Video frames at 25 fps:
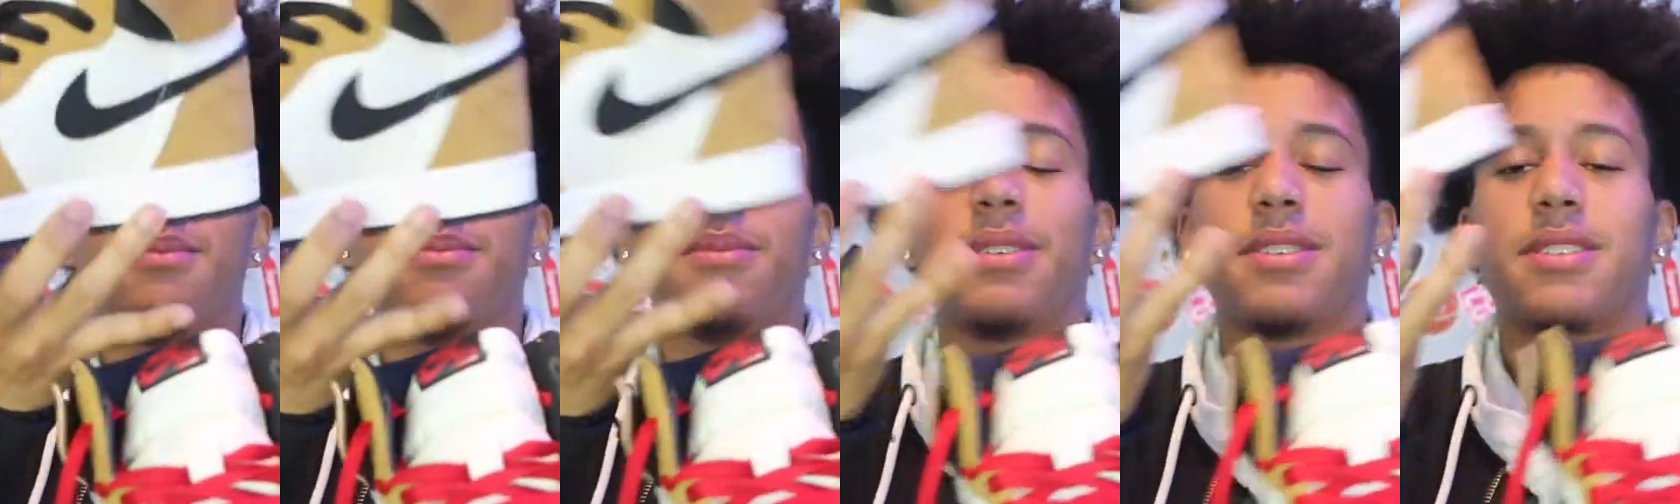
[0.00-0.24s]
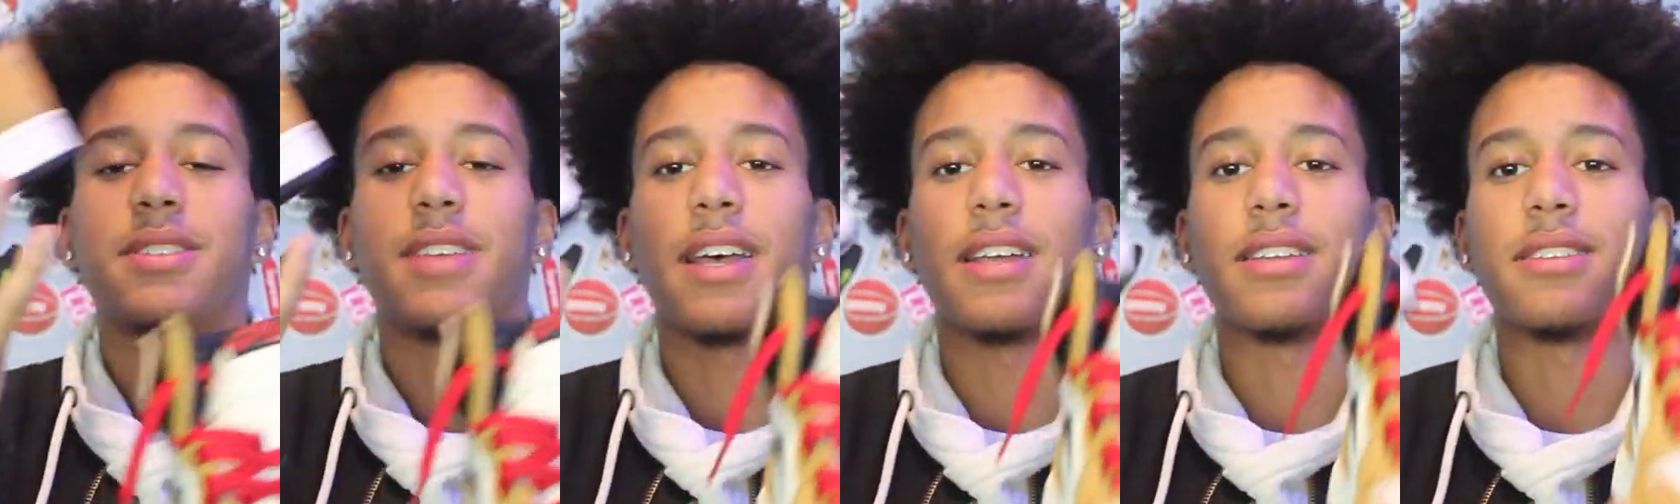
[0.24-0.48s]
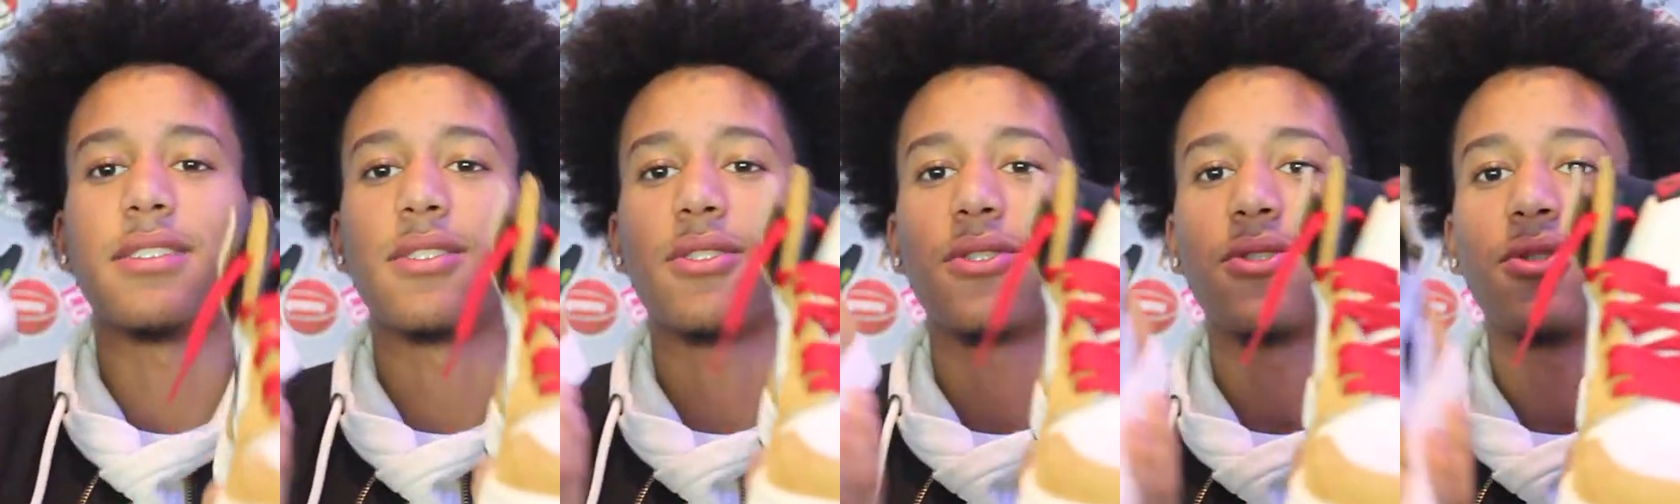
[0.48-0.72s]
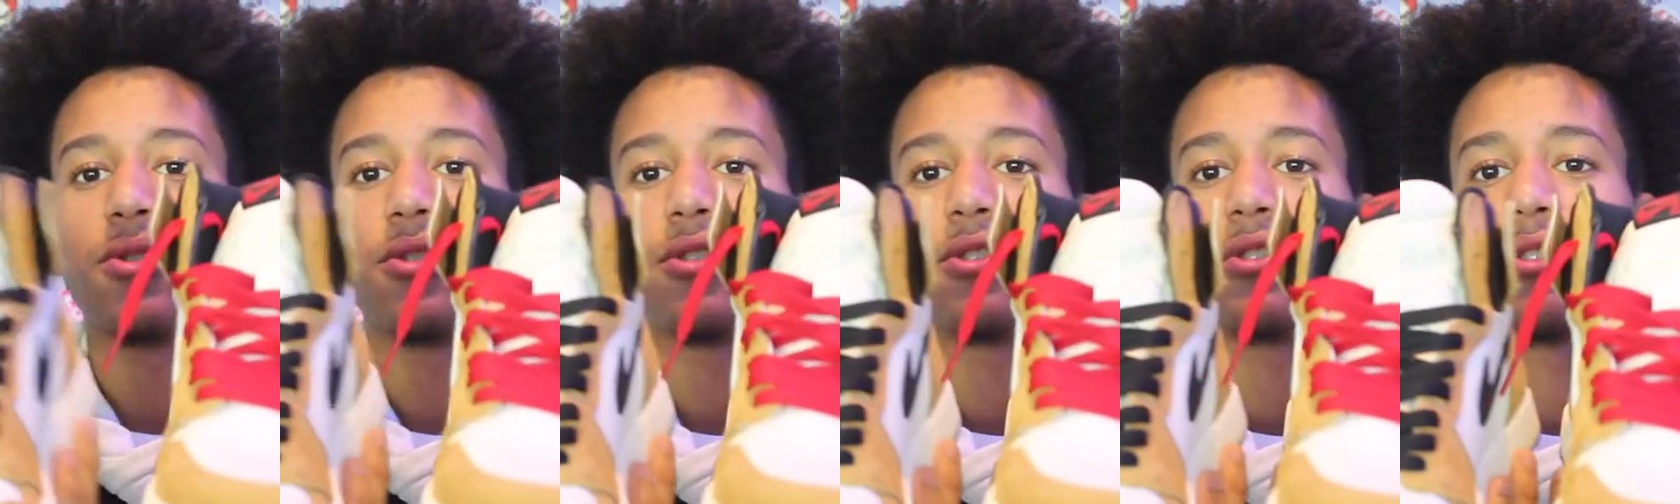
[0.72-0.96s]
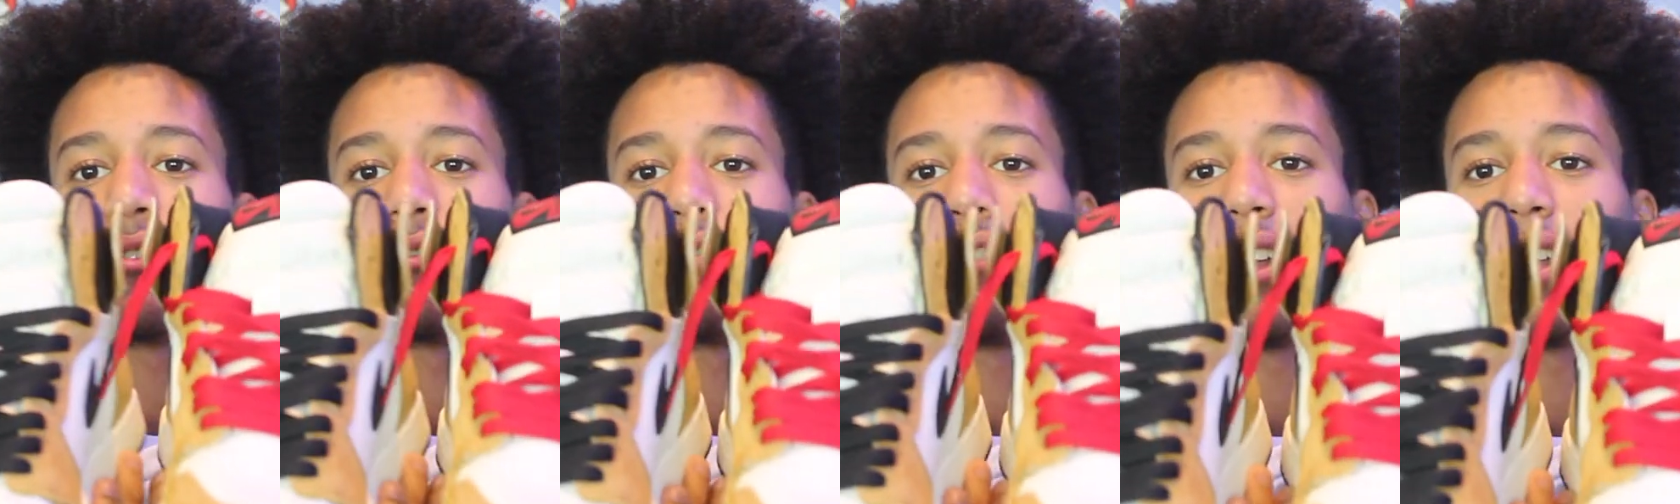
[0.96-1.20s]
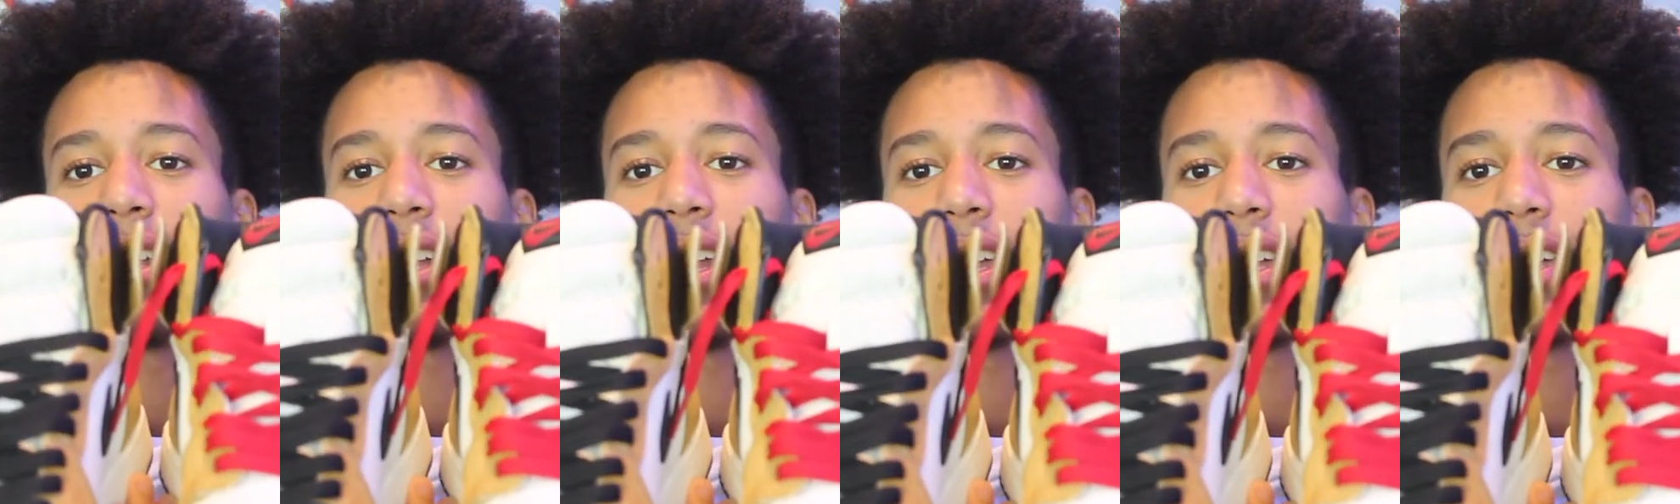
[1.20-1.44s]
Besides, of course, the
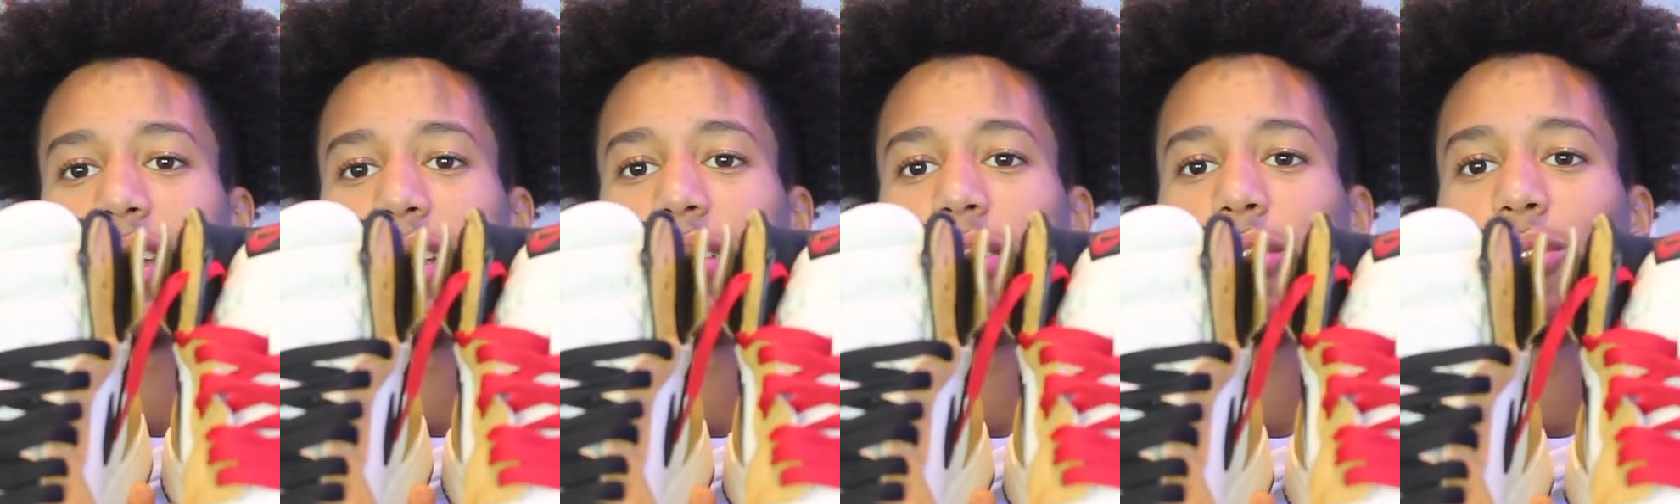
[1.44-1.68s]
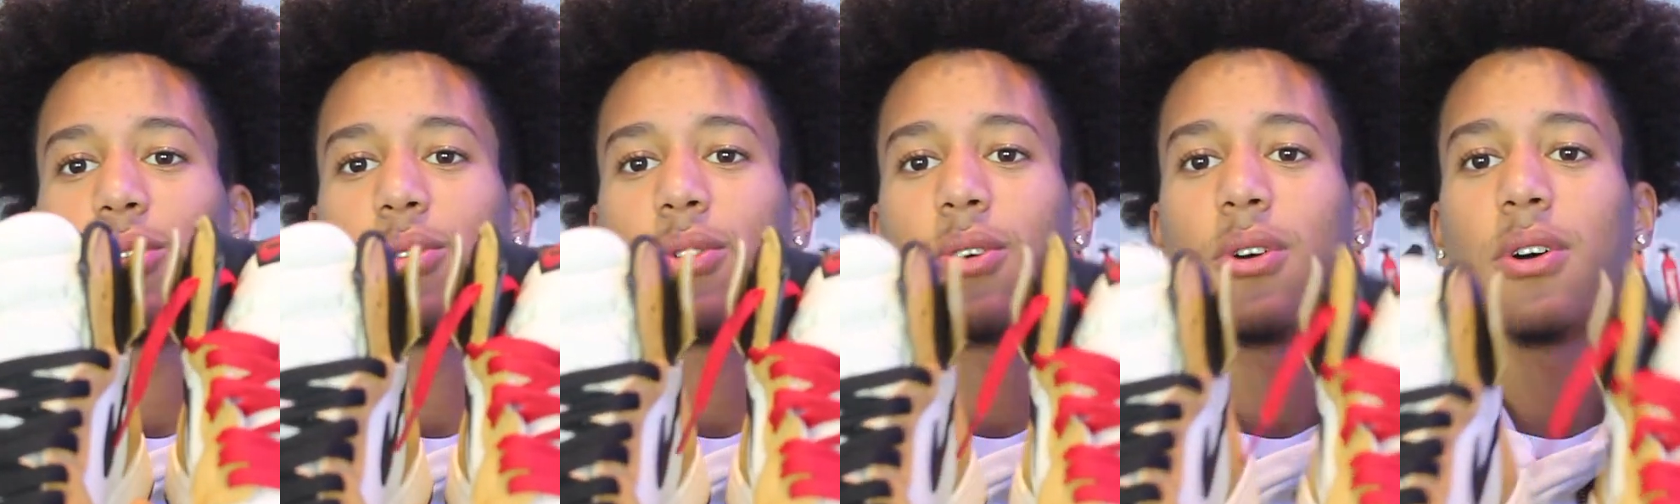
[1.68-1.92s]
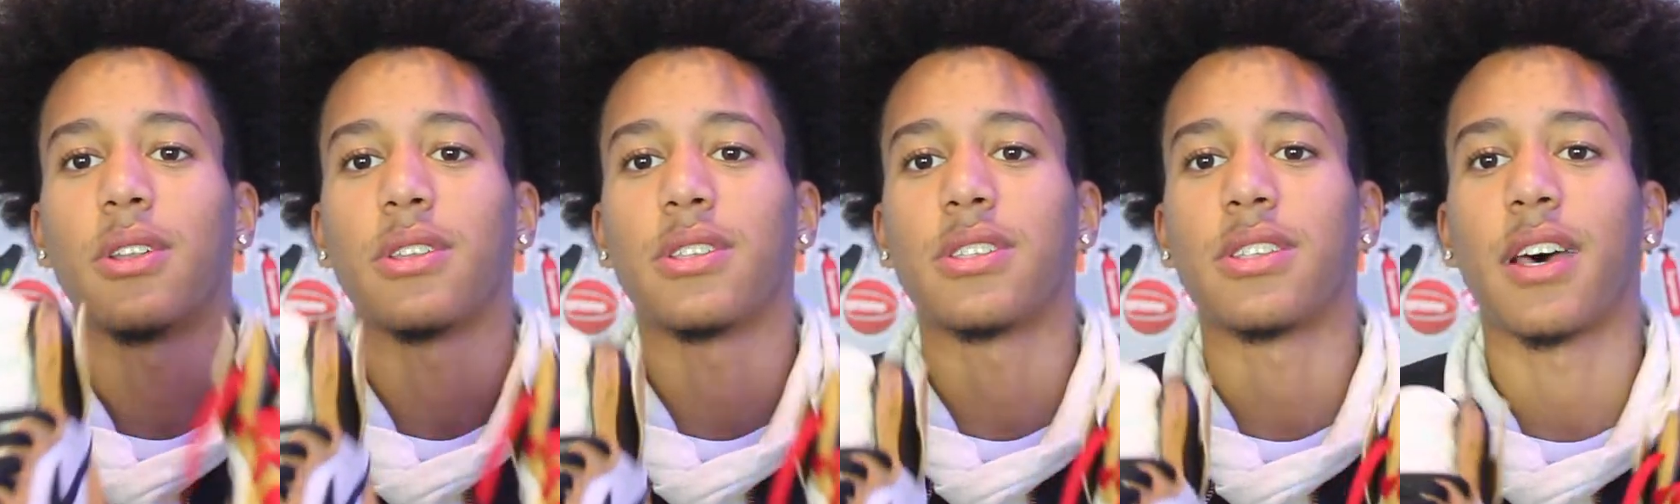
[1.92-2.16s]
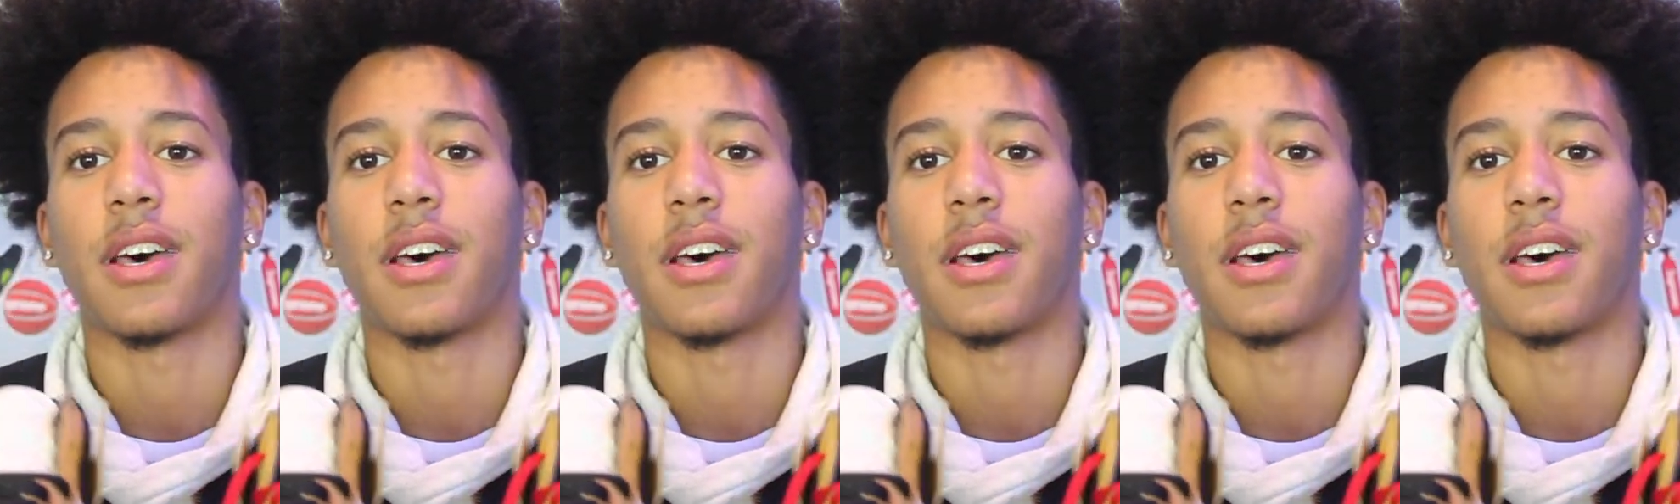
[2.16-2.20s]
red Nike logo on